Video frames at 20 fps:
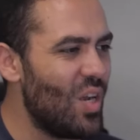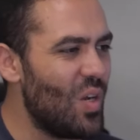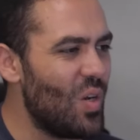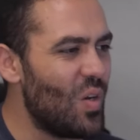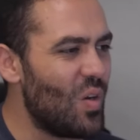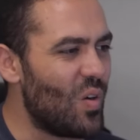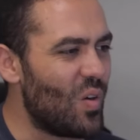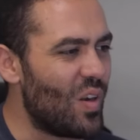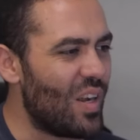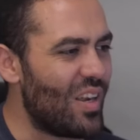
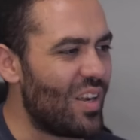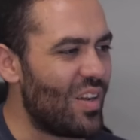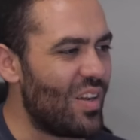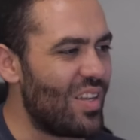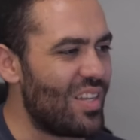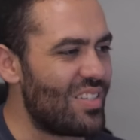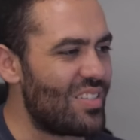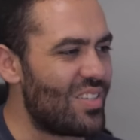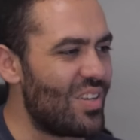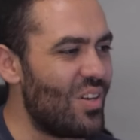Right
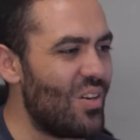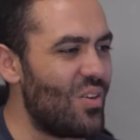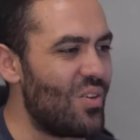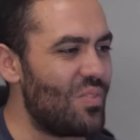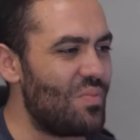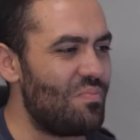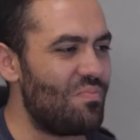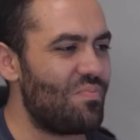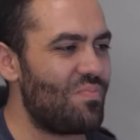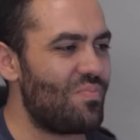on. So,
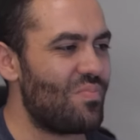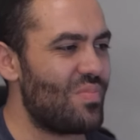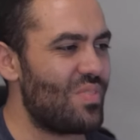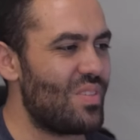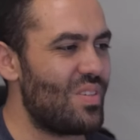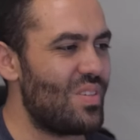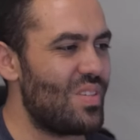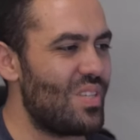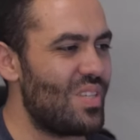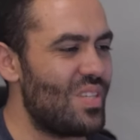
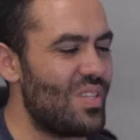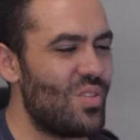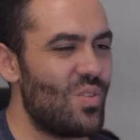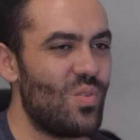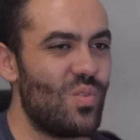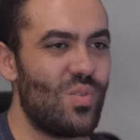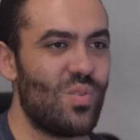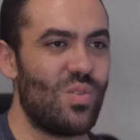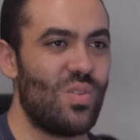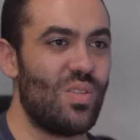
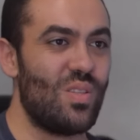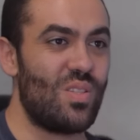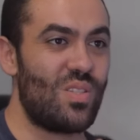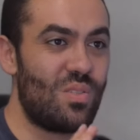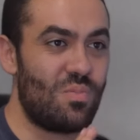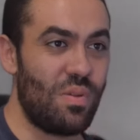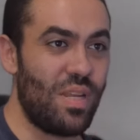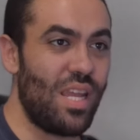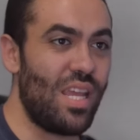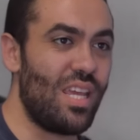
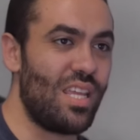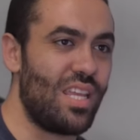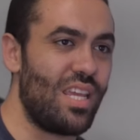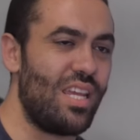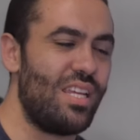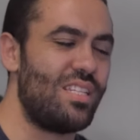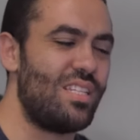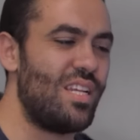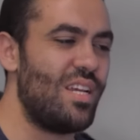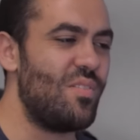speaking of the
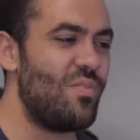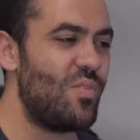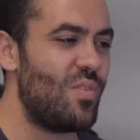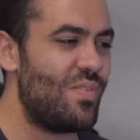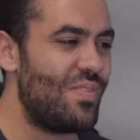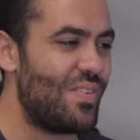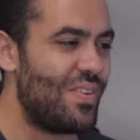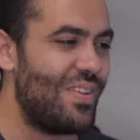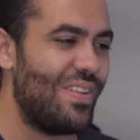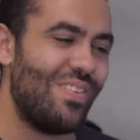ATF,
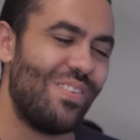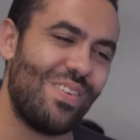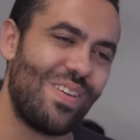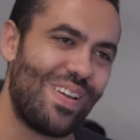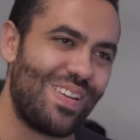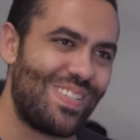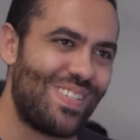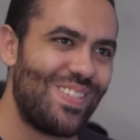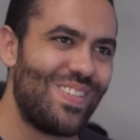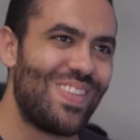we've we got
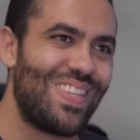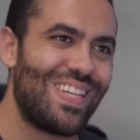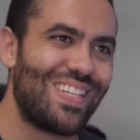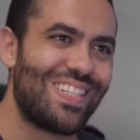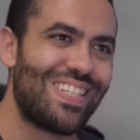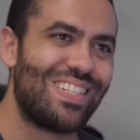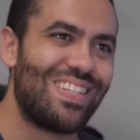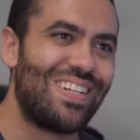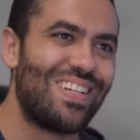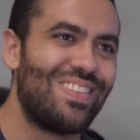two things to
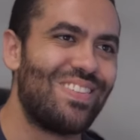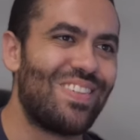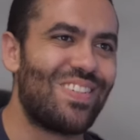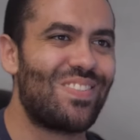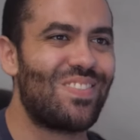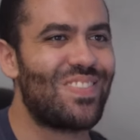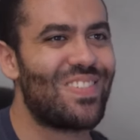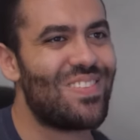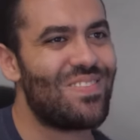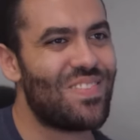talk about
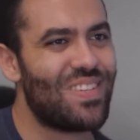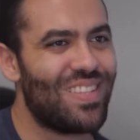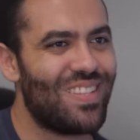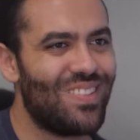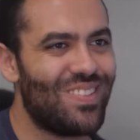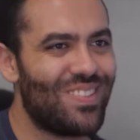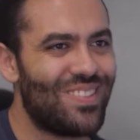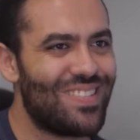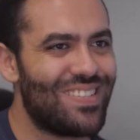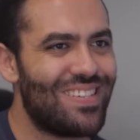specifically
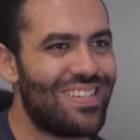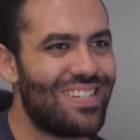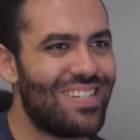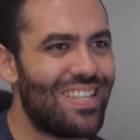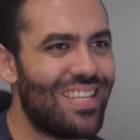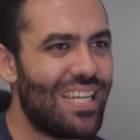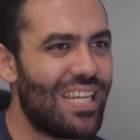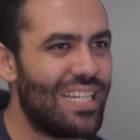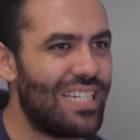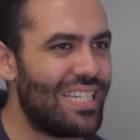with regard to
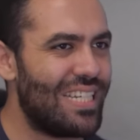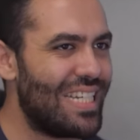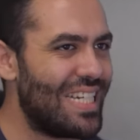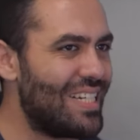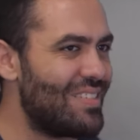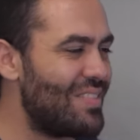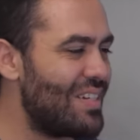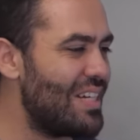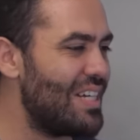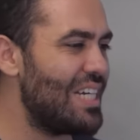the ATF.
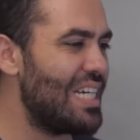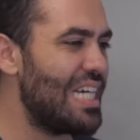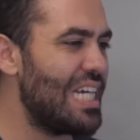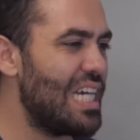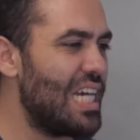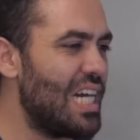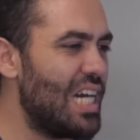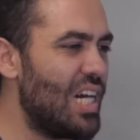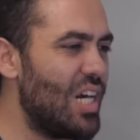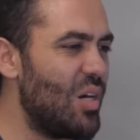
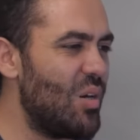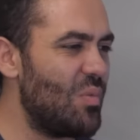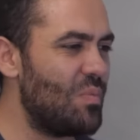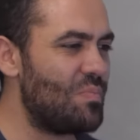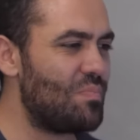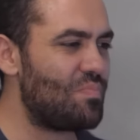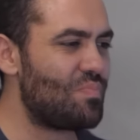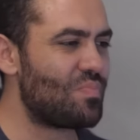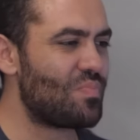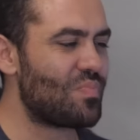Uh,
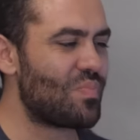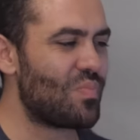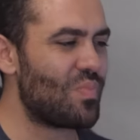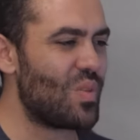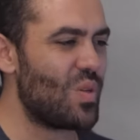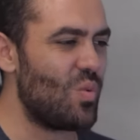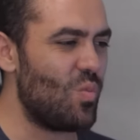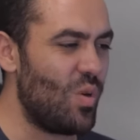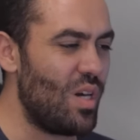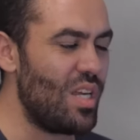
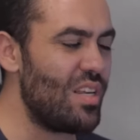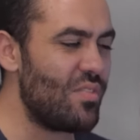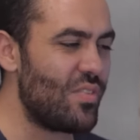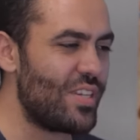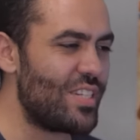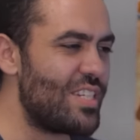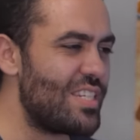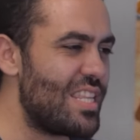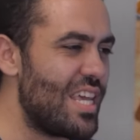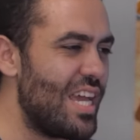one of
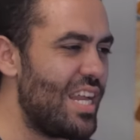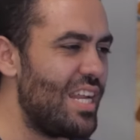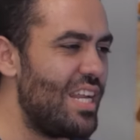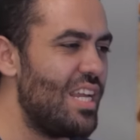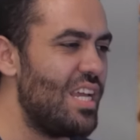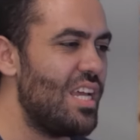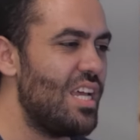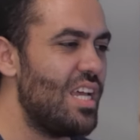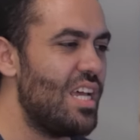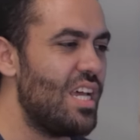which is that
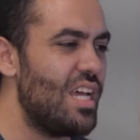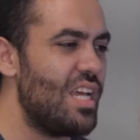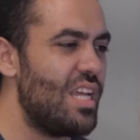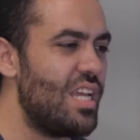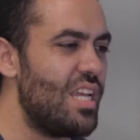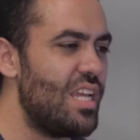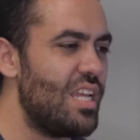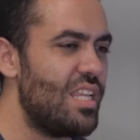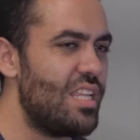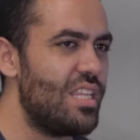
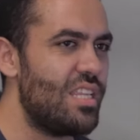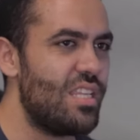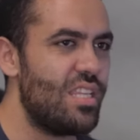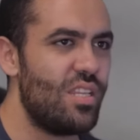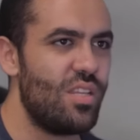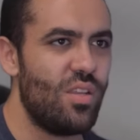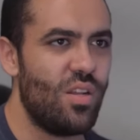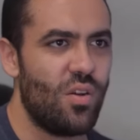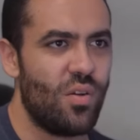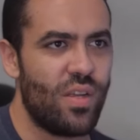
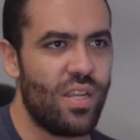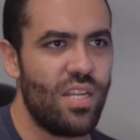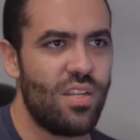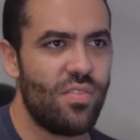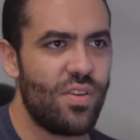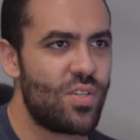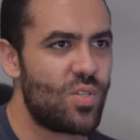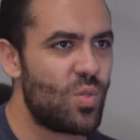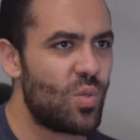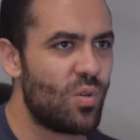you know
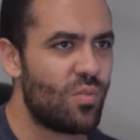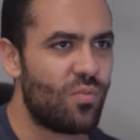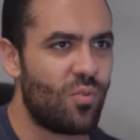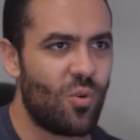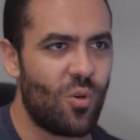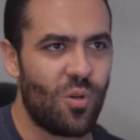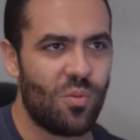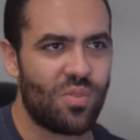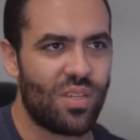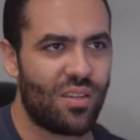individual
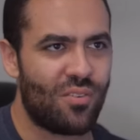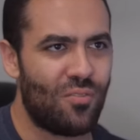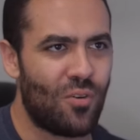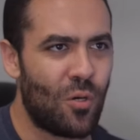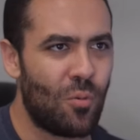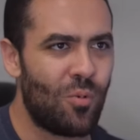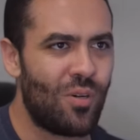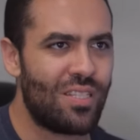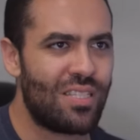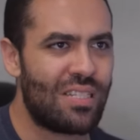forms like form
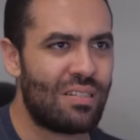ones and